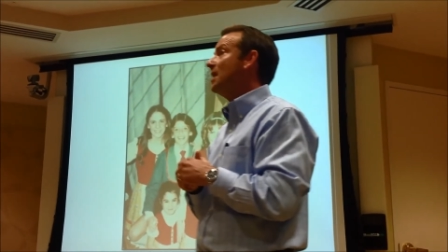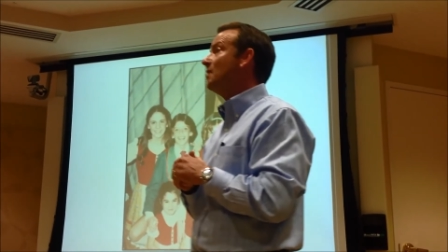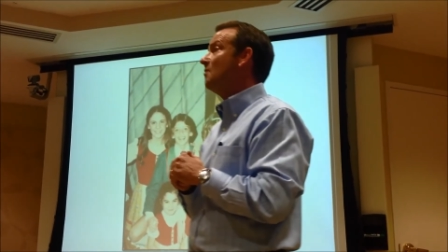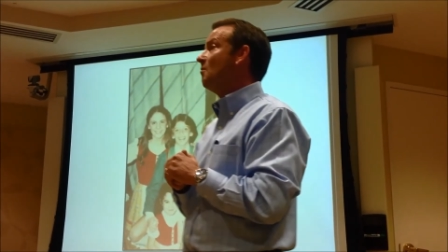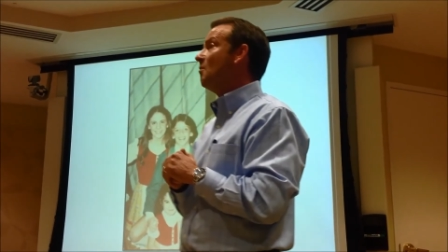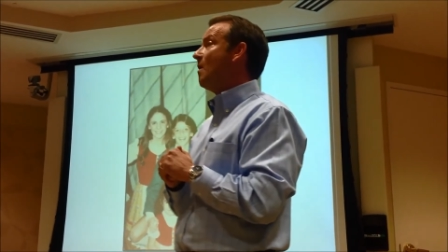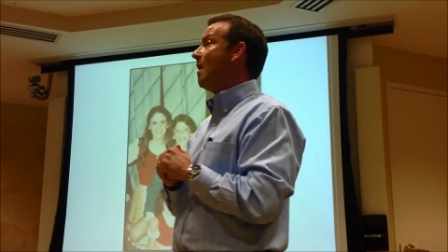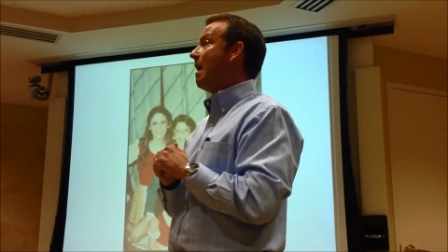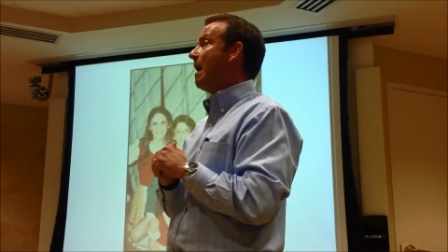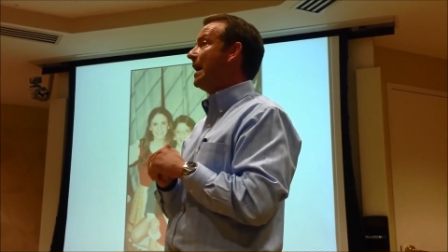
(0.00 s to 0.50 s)

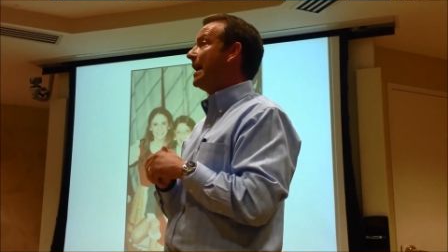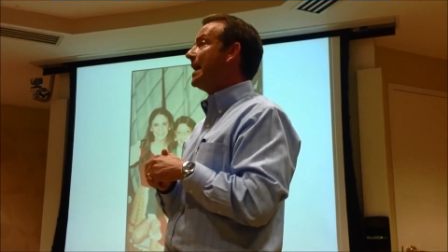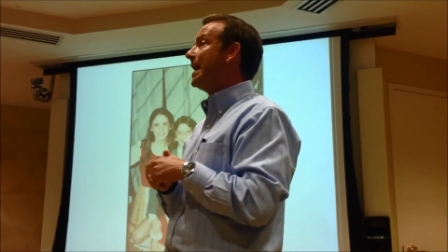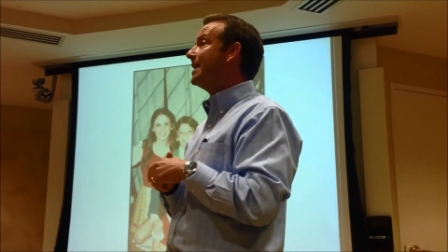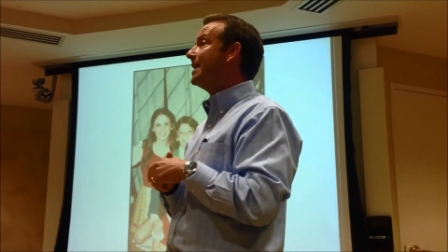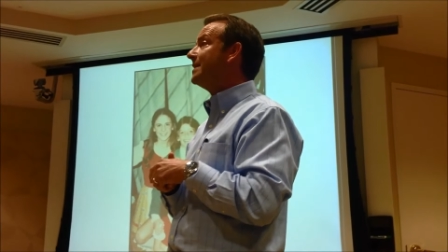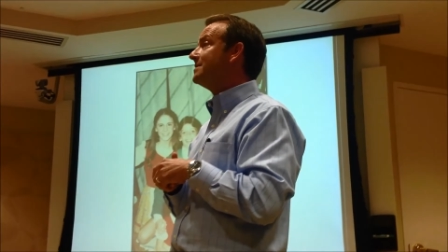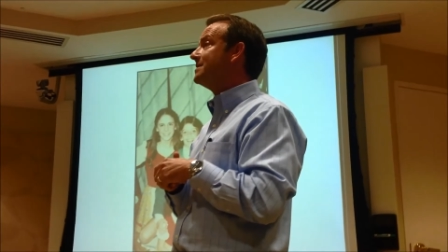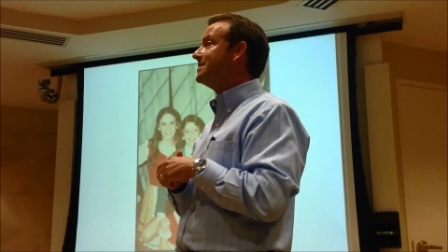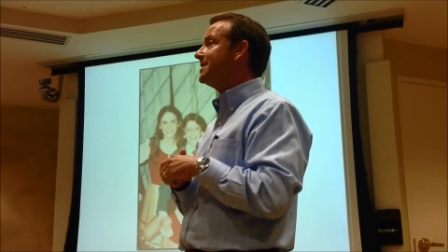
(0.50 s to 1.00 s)
and Y
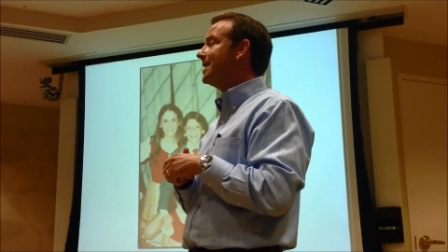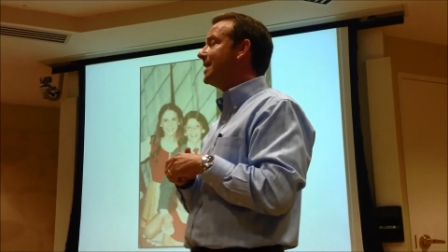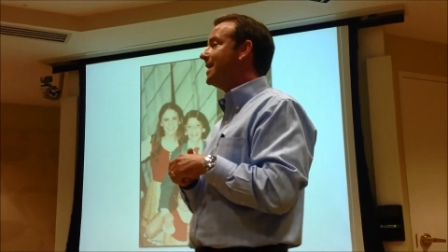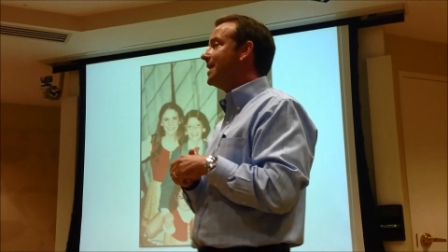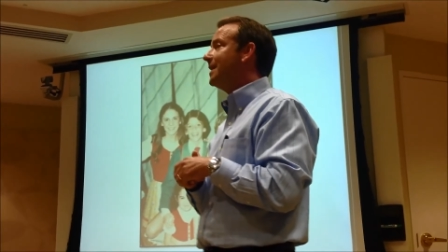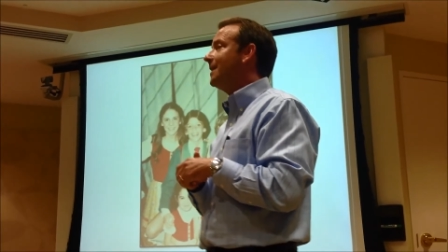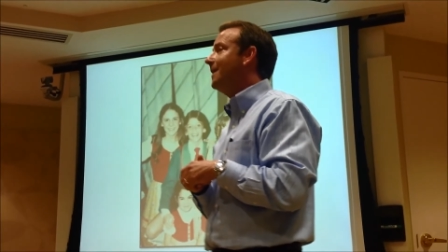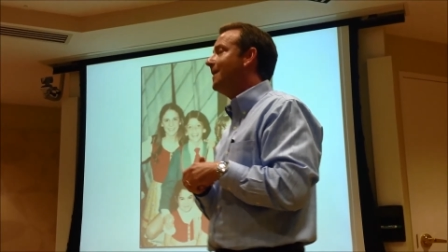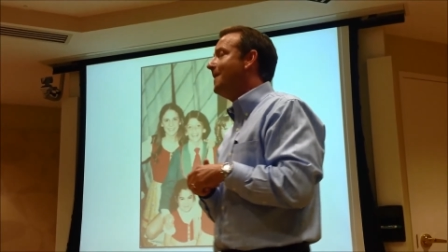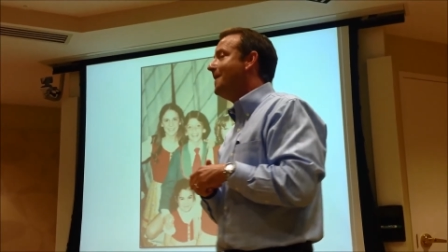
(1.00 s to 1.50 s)
and
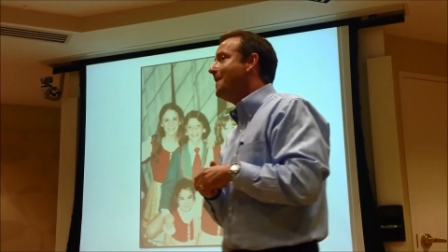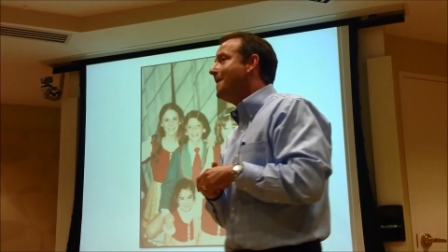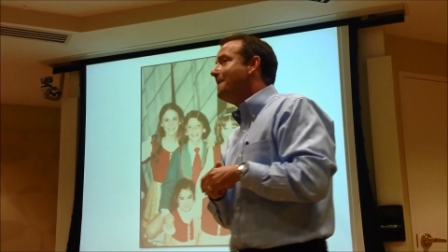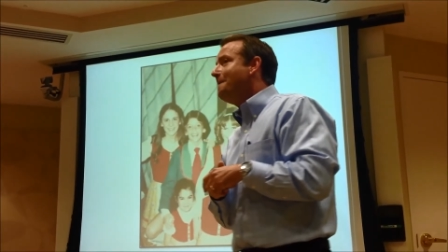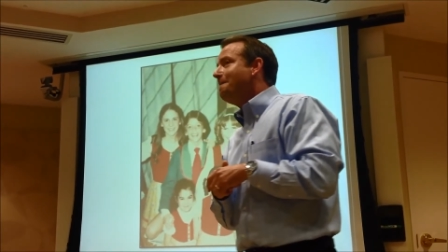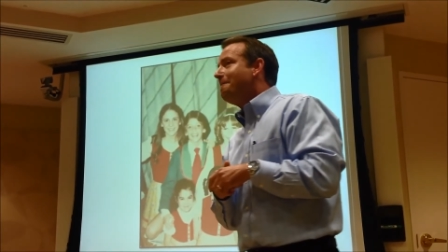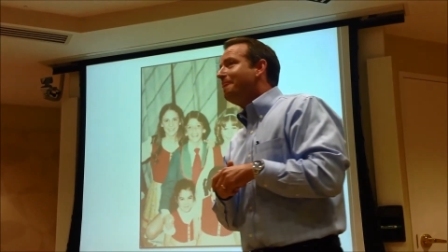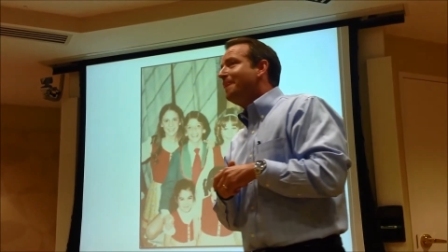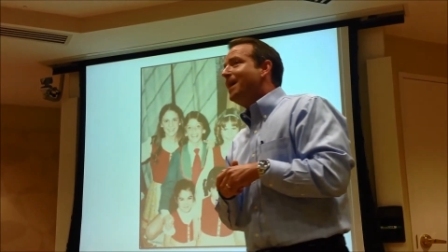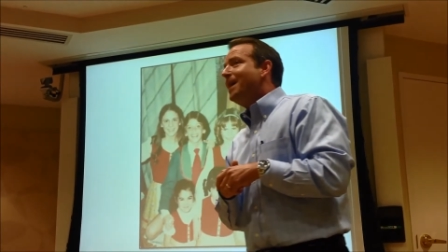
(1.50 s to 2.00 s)
Z.
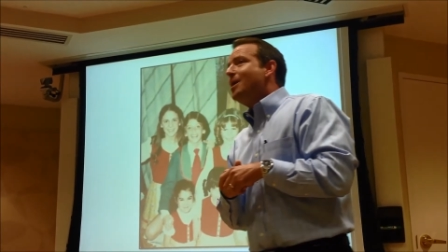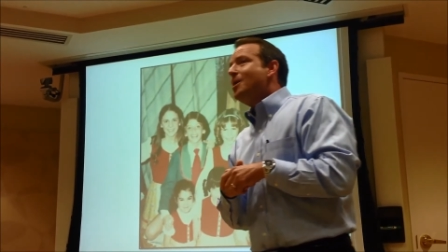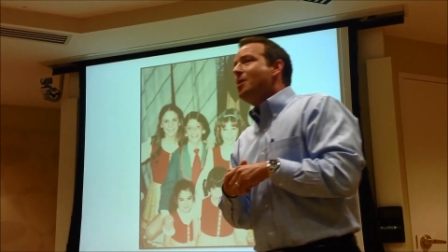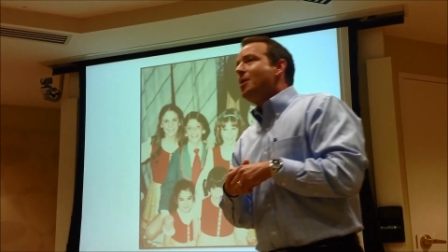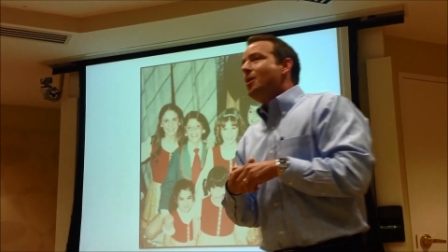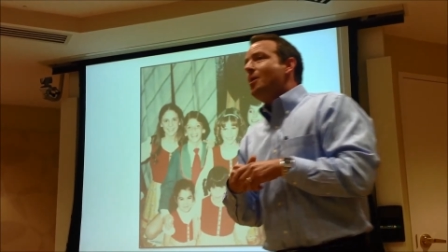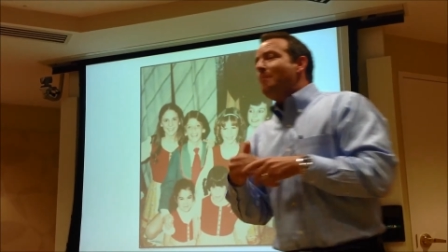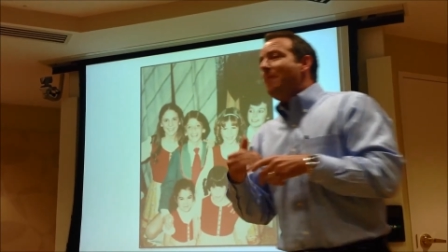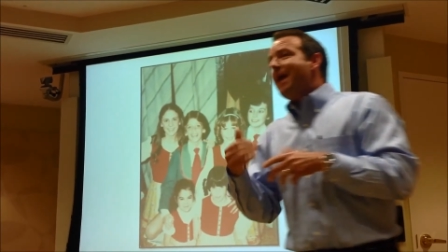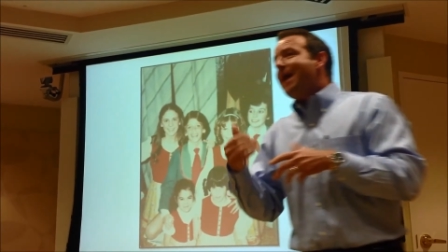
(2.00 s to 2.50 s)

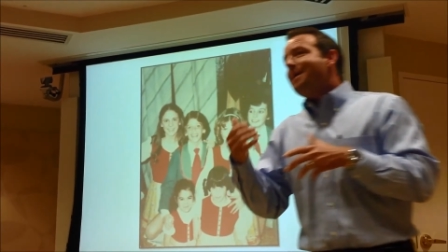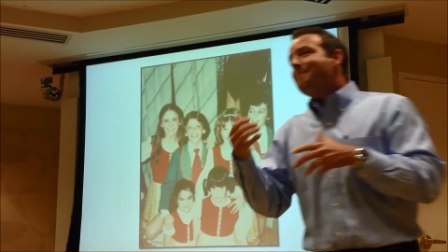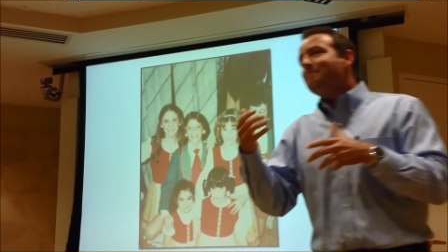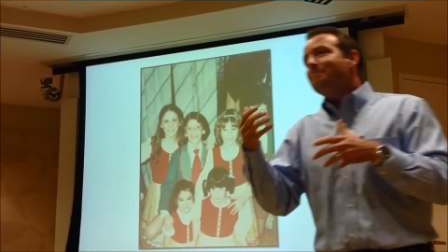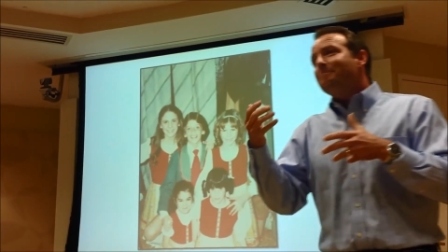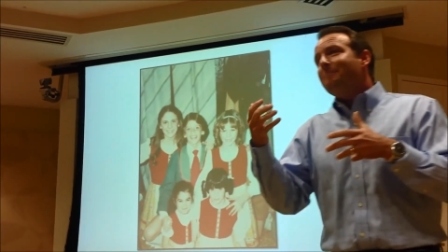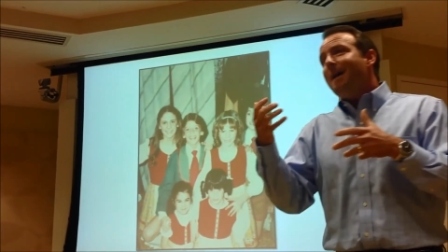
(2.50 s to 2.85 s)
And